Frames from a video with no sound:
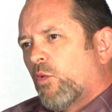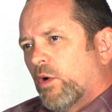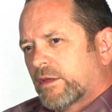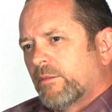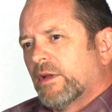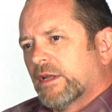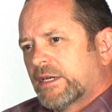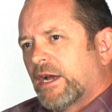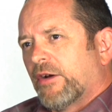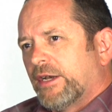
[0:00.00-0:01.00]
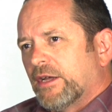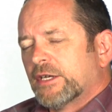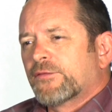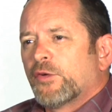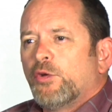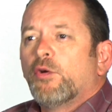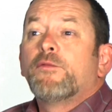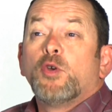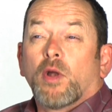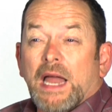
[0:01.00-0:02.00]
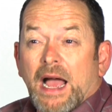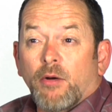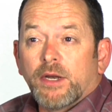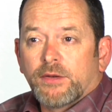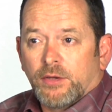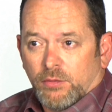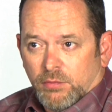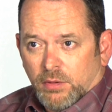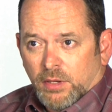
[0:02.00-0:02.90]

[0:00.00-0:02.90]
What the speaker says: what the military does for you if you allow it to.